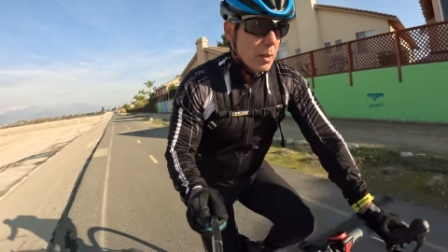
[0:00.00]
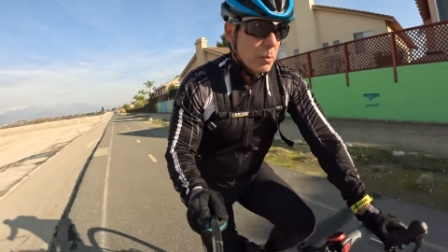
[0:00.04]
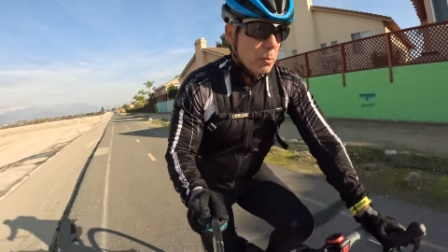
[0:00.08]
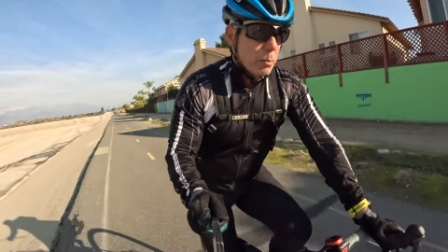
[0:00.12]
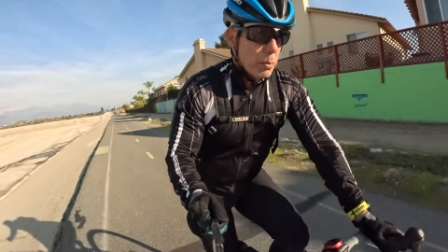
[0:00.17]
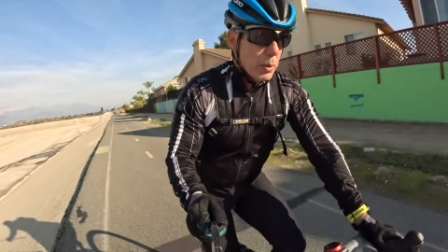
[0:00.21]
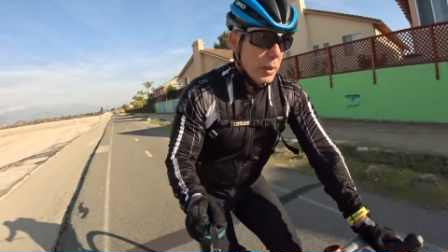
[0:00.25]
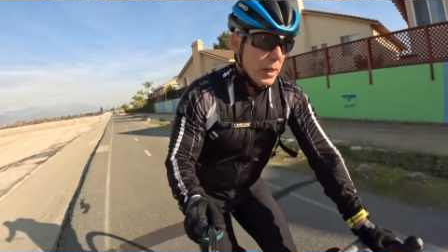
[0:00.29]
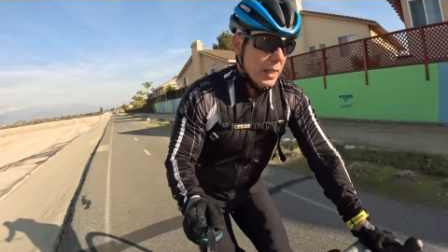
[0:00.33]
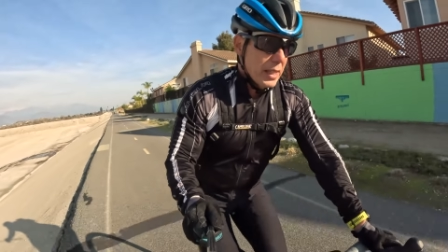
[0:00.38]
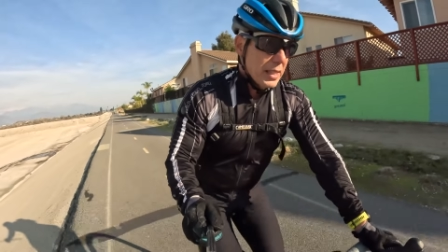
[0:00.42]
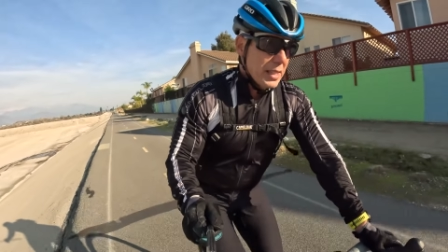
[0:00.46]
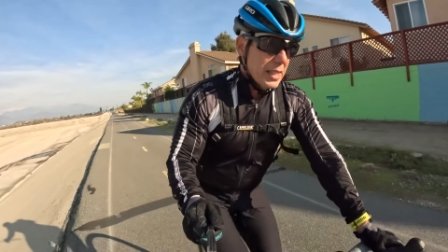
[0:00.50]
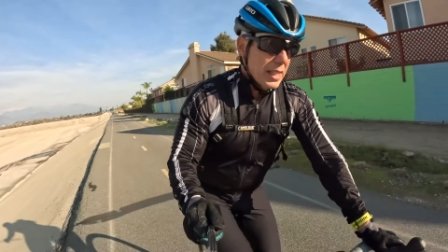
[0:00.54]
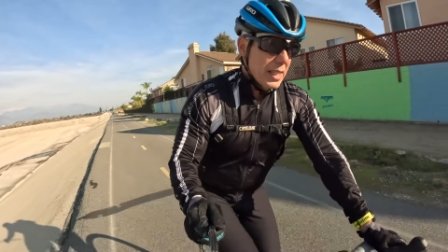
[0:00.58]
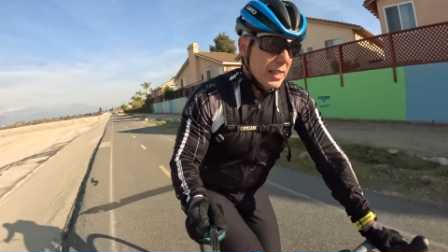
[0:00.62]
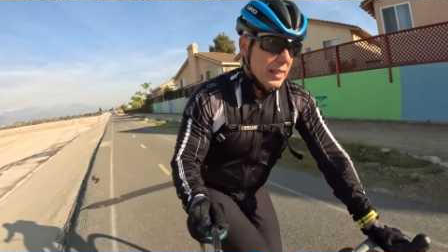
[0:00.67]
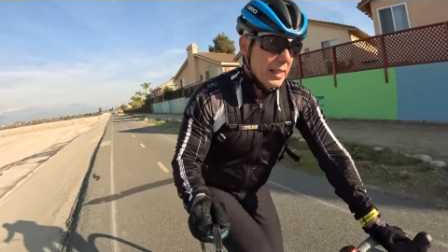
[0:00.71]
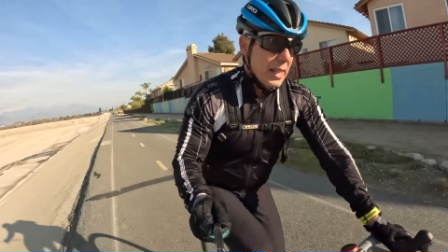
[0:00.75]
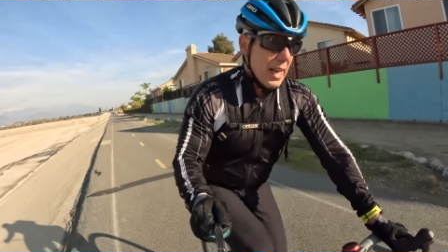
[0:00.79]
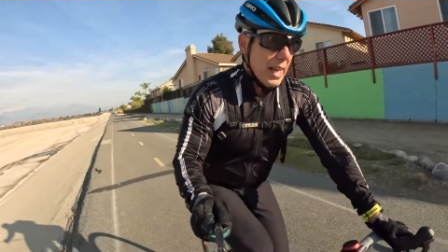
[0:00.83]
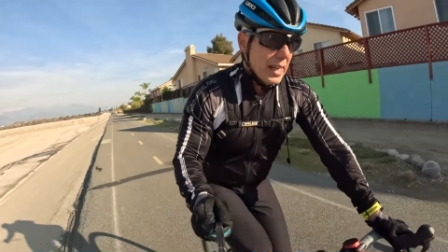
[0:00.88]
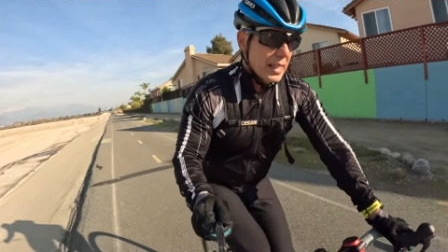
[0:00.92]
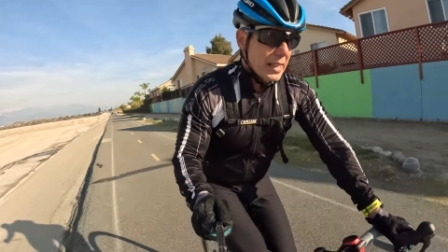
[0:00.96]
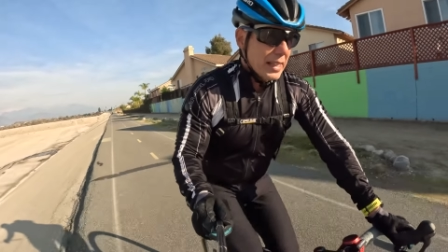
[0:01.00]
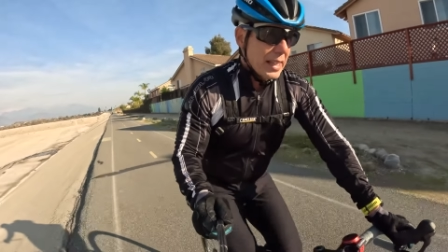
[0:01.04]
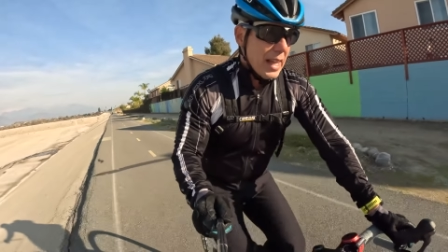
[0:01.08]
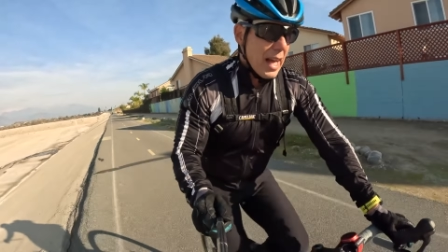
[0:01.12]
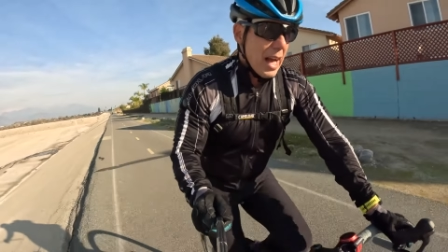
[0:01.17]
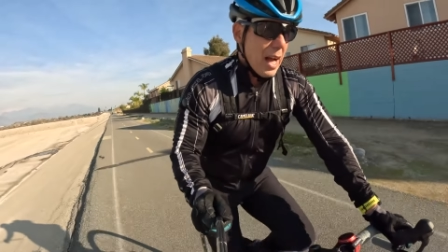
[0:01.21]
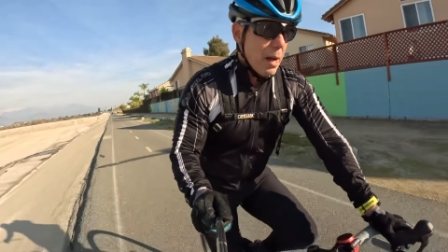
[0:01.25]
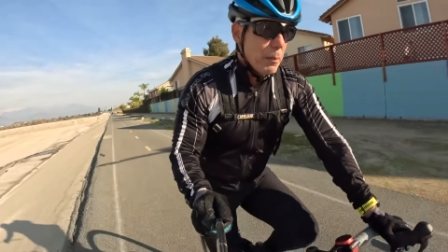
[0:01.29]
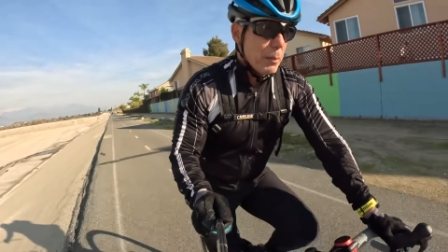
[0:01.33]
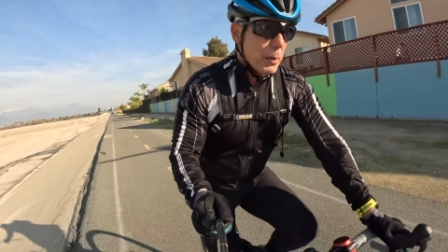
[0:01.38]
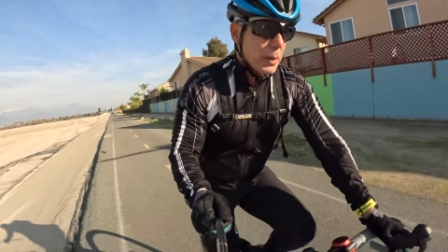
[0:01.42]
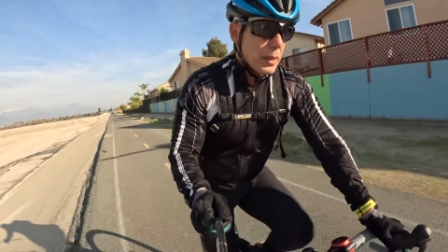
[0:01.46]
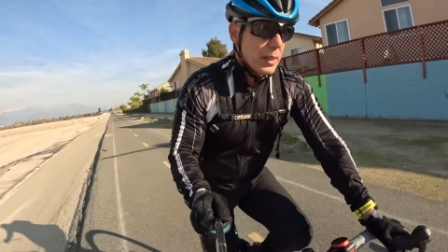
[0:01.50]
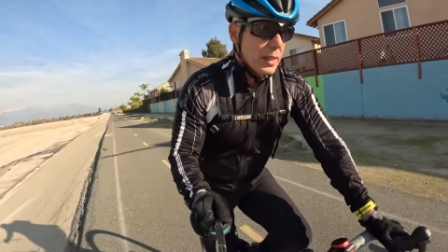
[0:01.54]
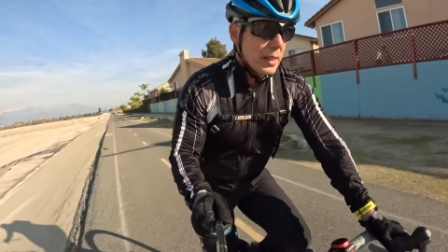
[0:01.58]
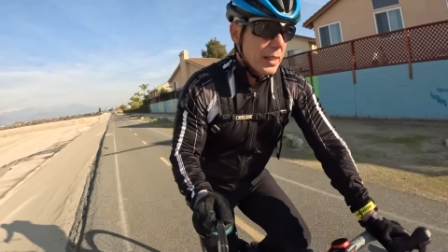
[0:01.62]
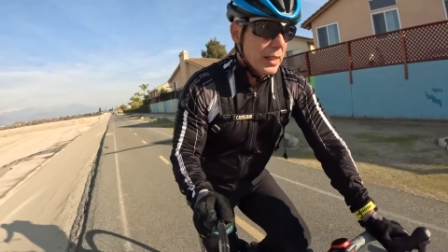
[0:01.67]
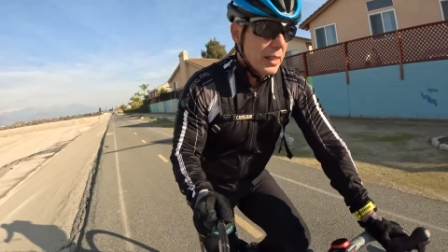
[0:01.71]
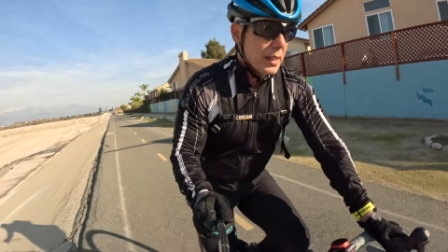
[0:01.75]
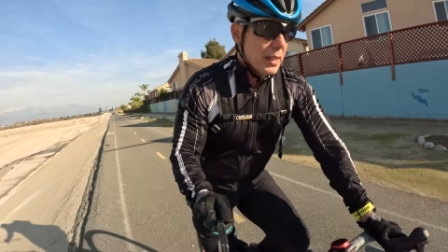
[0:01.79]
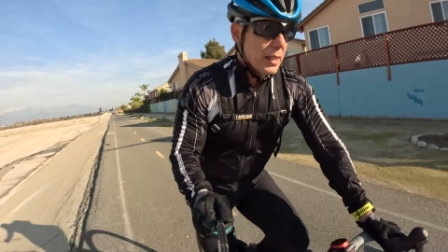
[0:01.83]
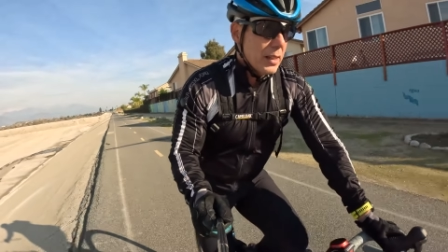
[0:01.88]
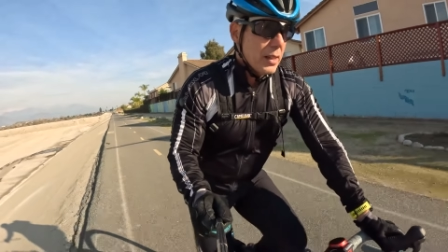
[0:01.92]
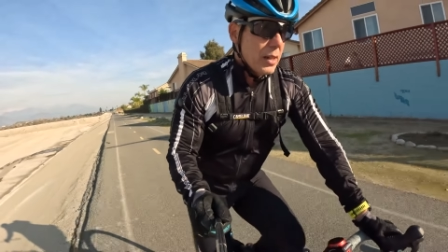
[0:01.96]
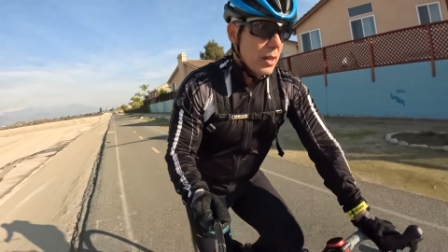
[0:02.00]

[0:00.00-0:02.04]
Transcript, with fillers: But that could happen